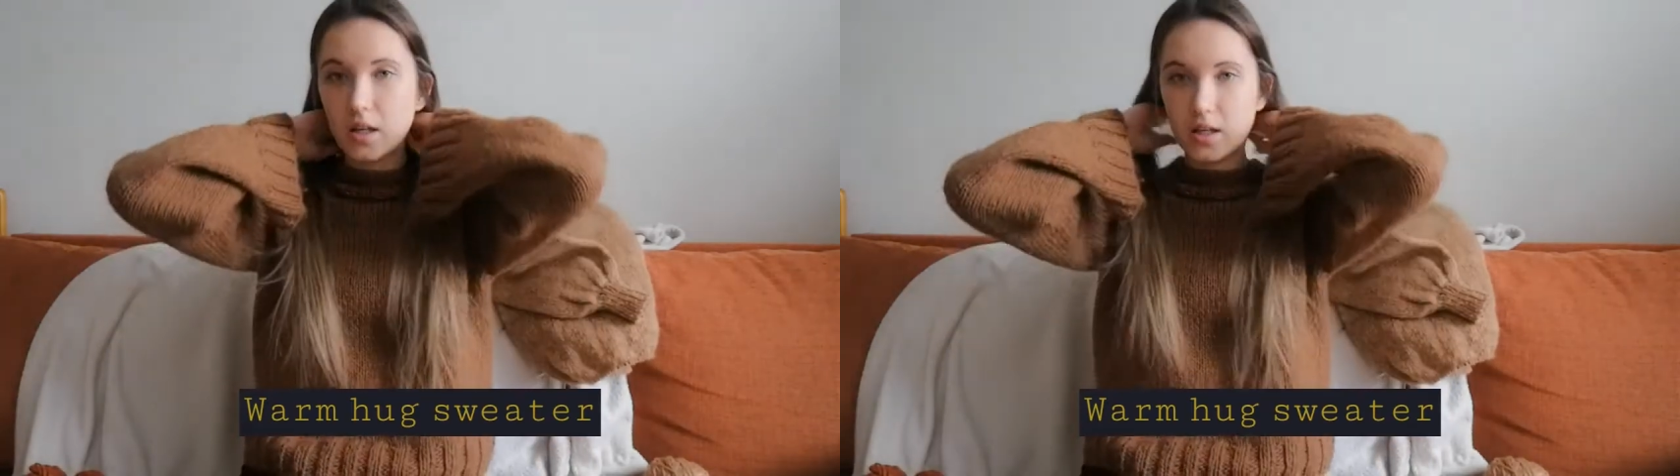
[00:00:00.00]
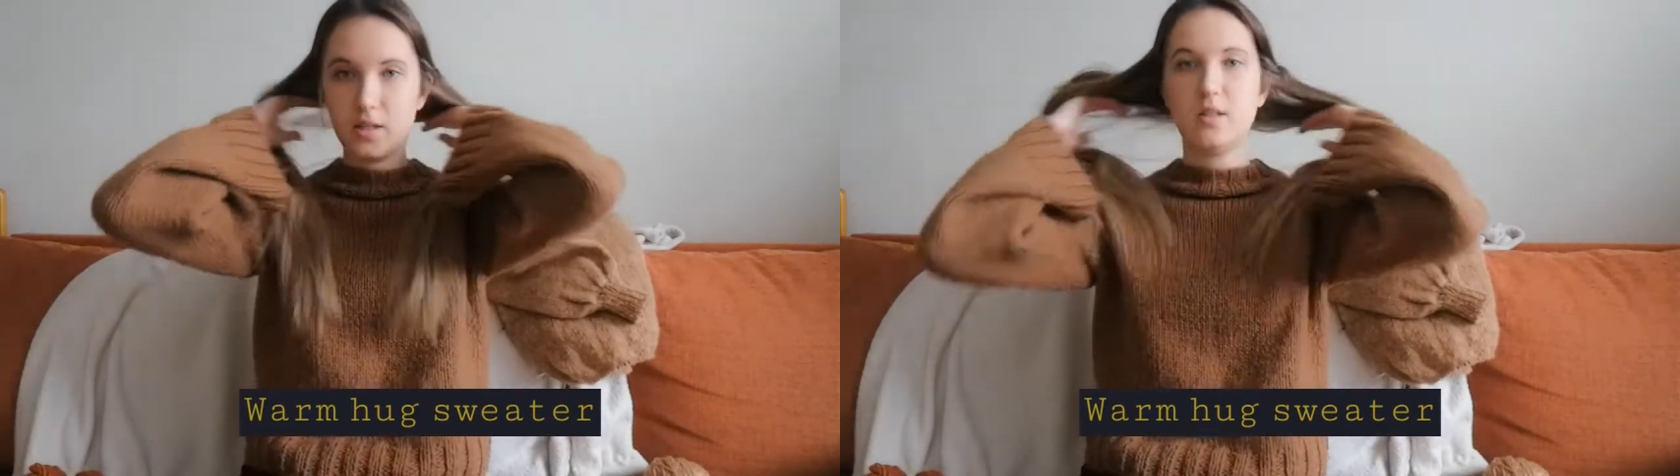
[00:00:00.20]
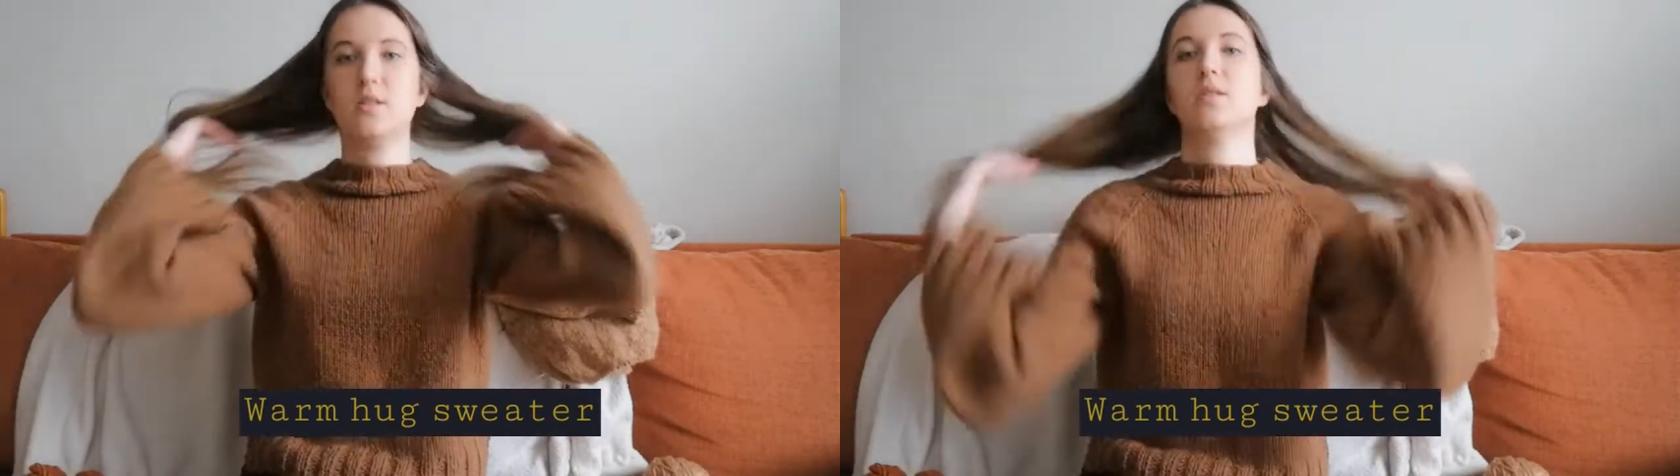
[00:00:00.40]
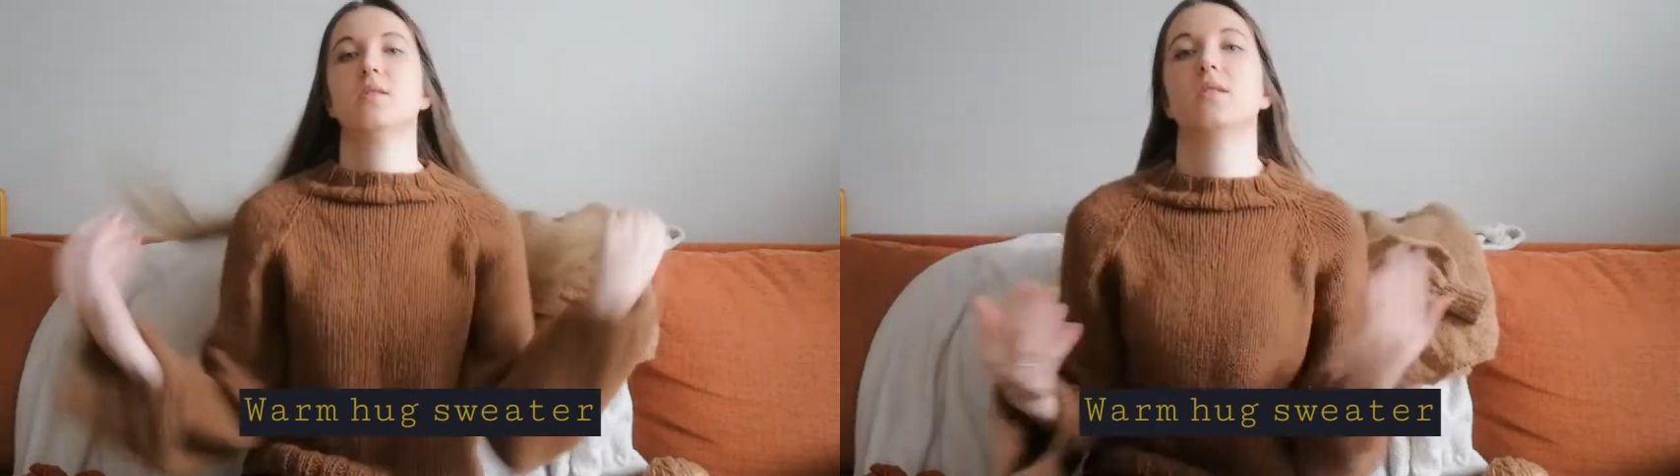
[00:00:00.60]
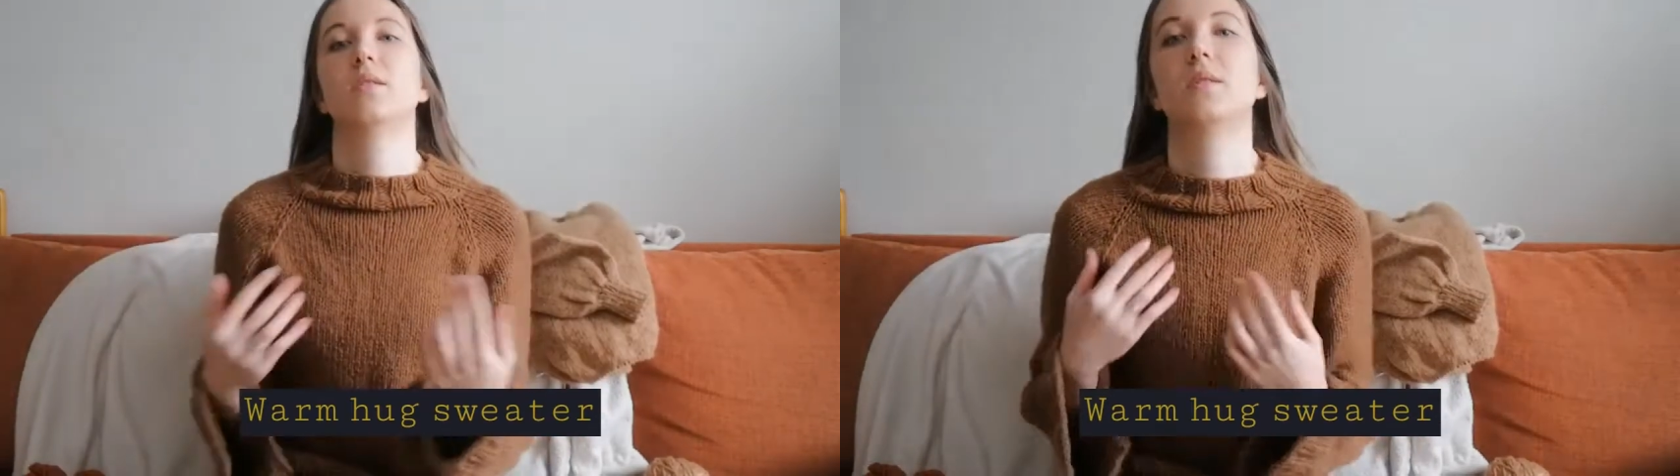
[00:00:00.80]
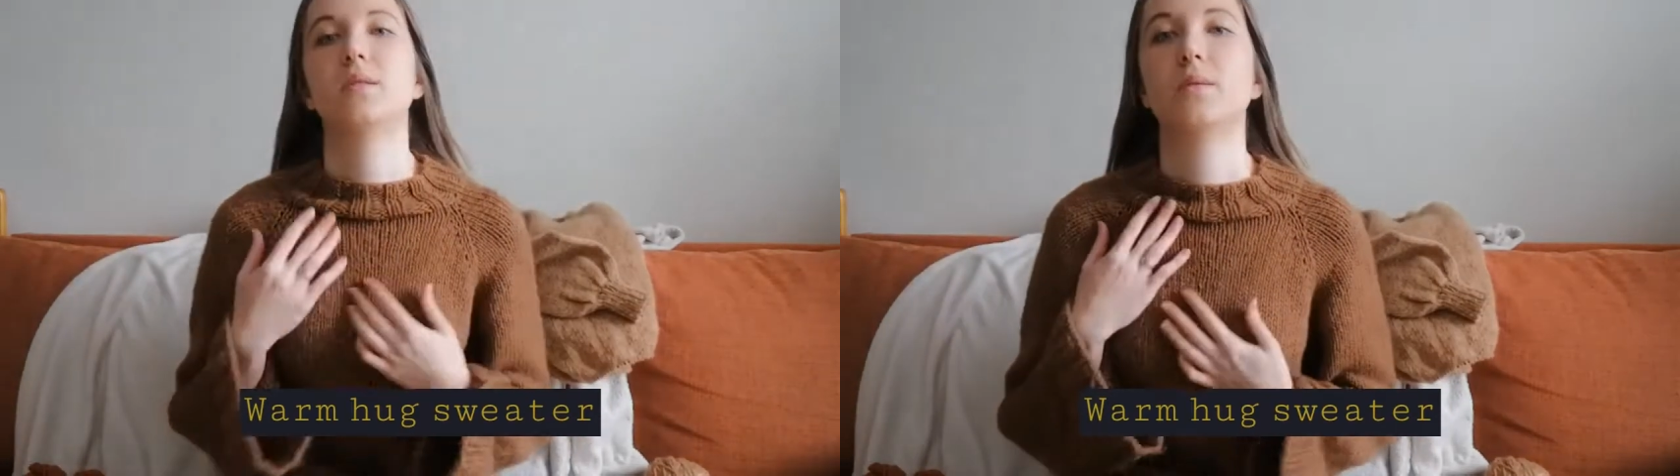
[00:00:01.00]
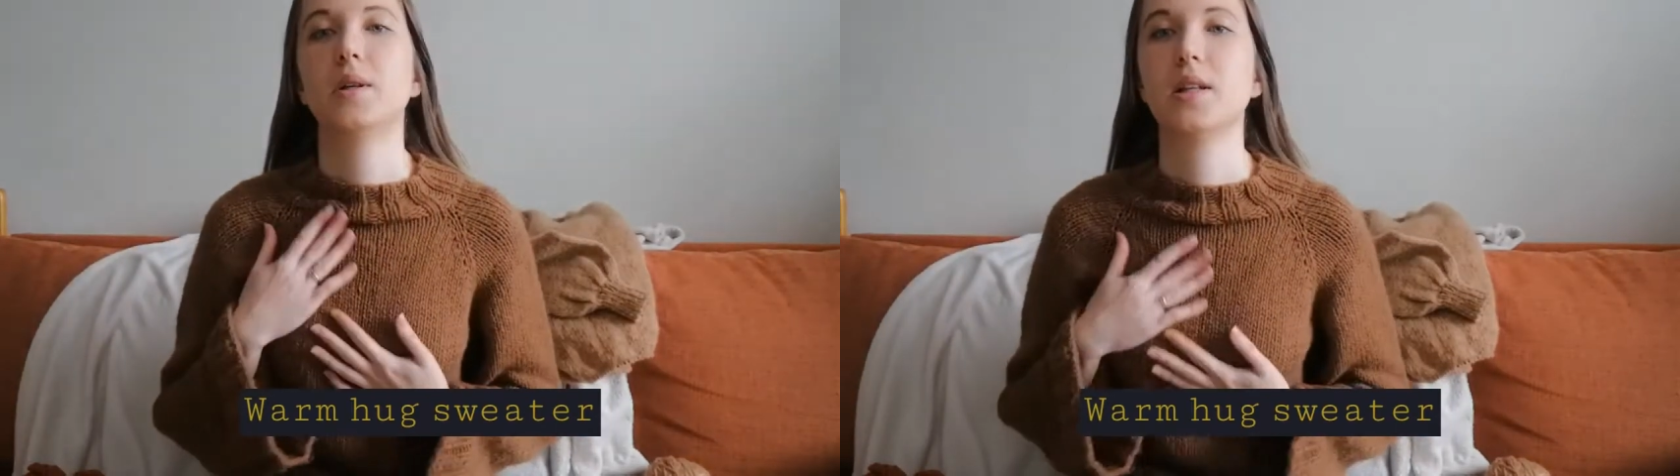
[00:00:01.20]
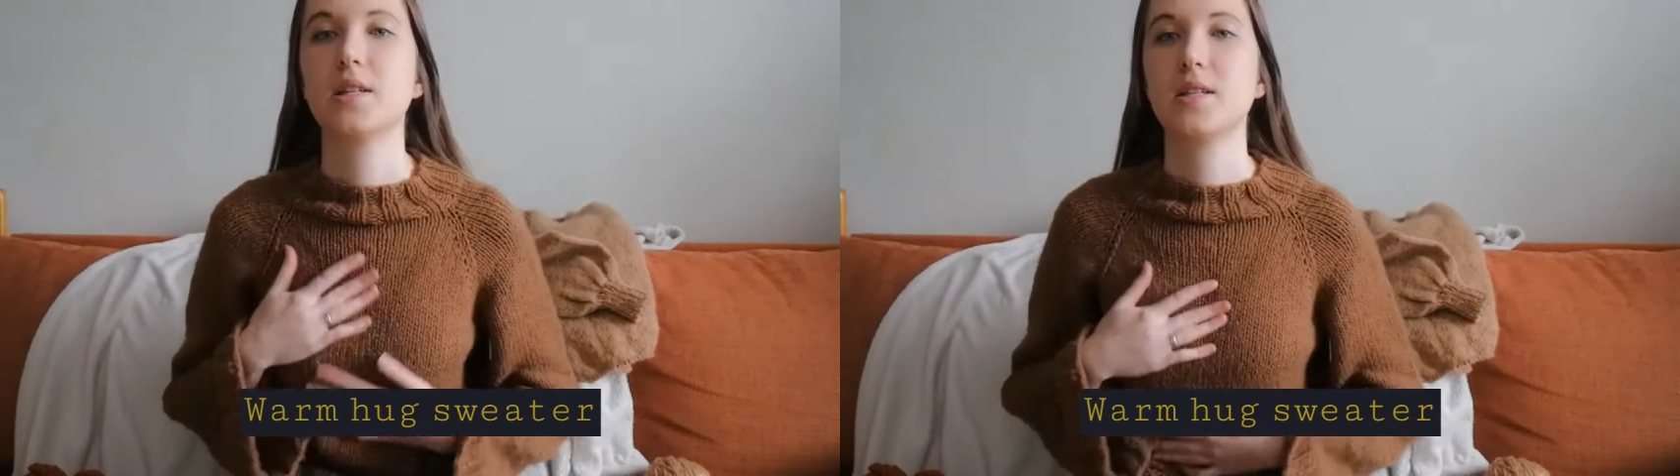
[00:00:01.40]
It is a
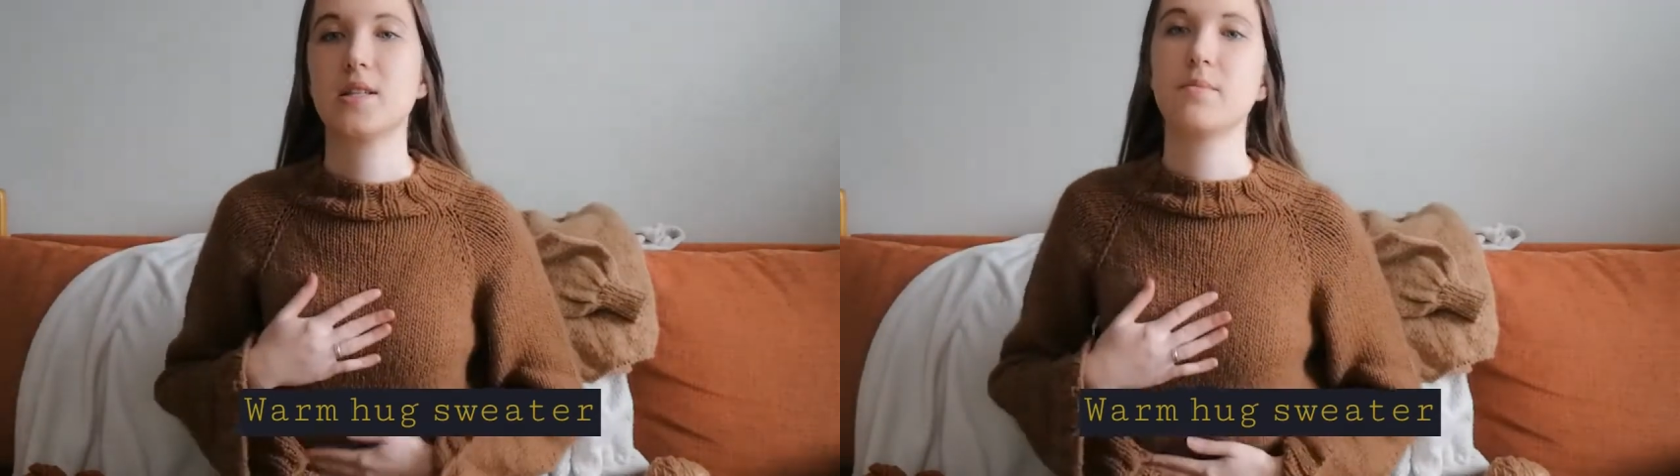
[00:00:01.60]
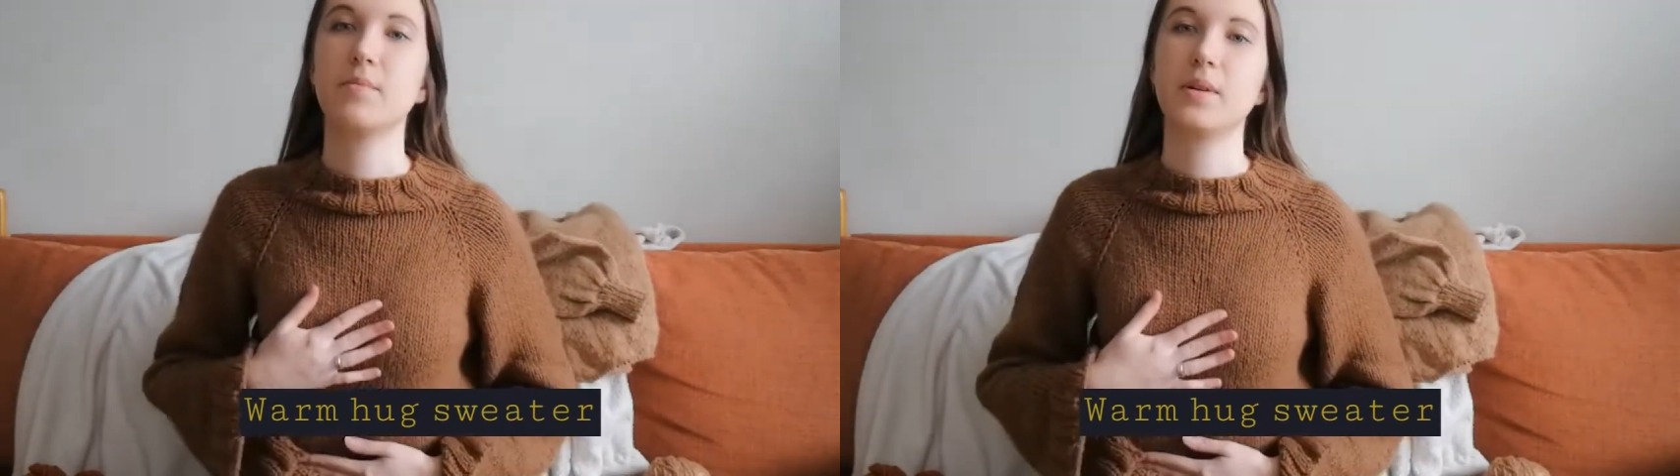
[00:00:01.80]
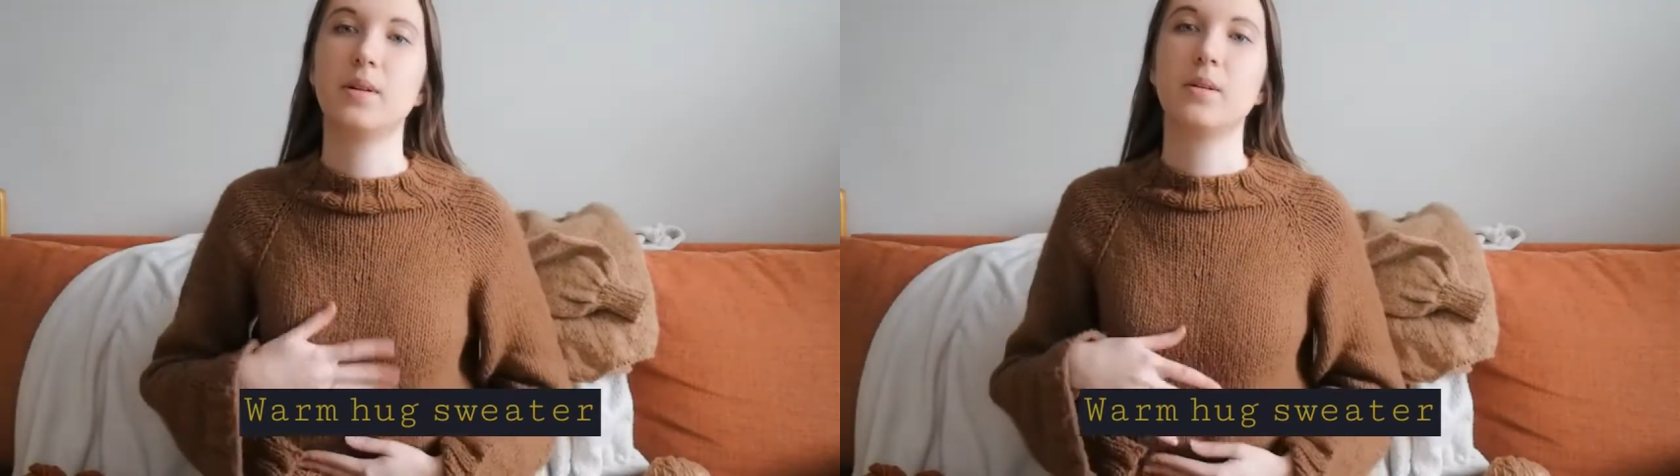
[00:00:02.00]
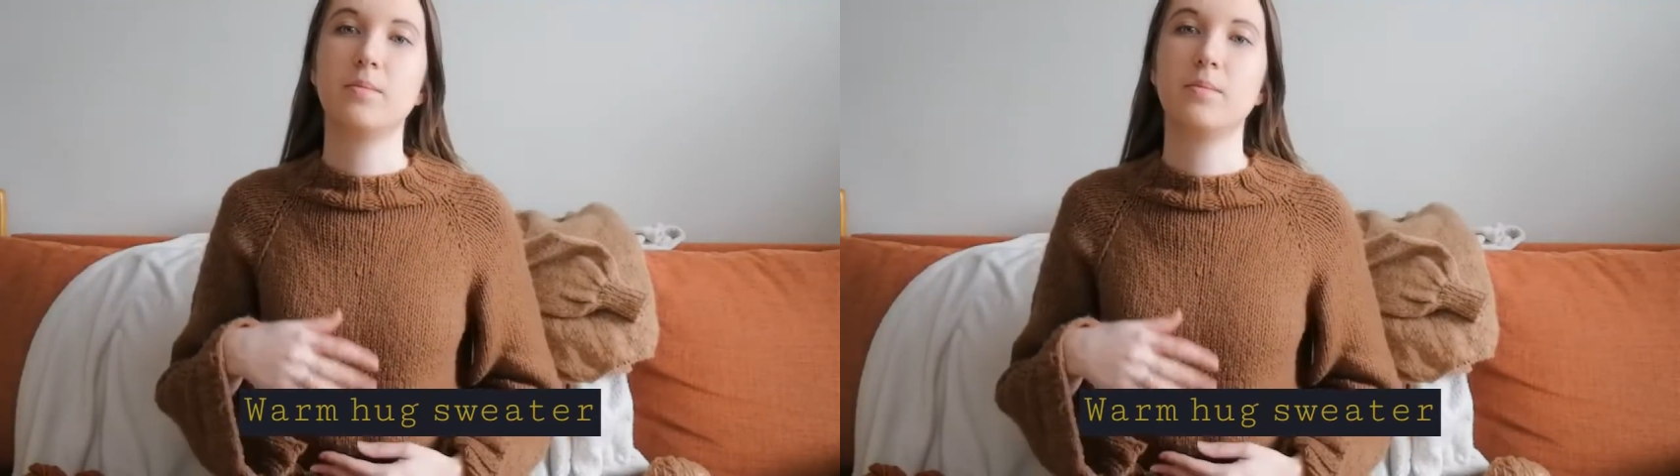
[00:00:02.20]
really simple,